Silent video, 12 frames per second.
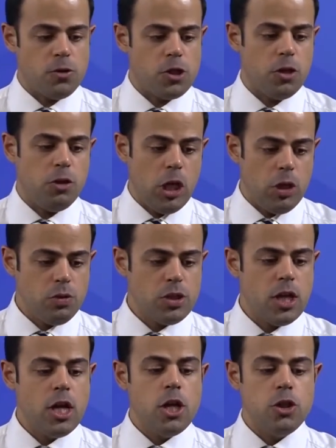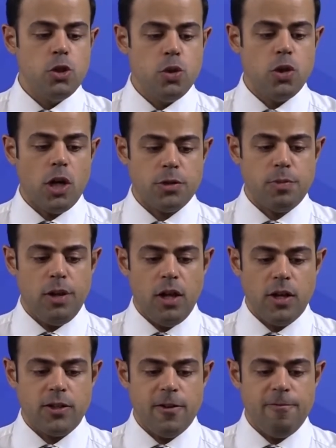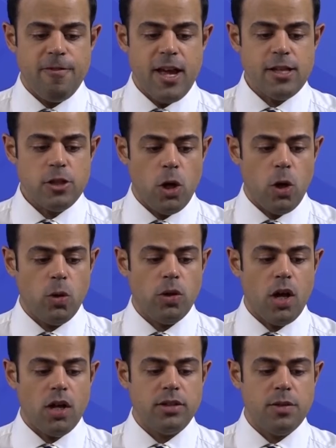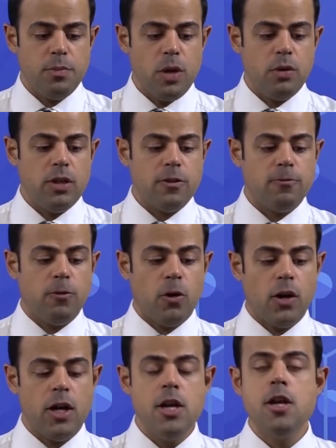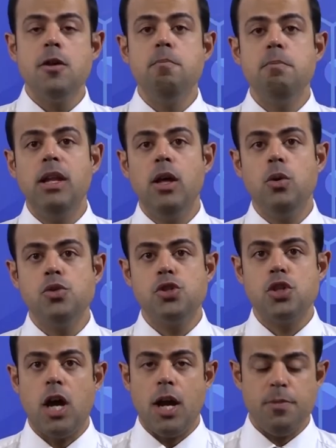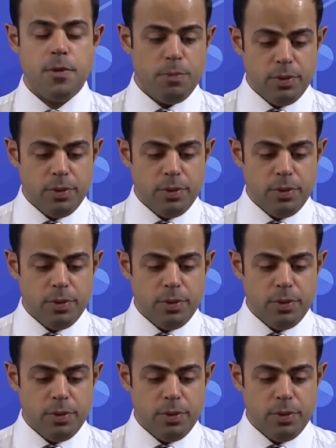So note, do not plug the vent hole on the bonnet for blows type.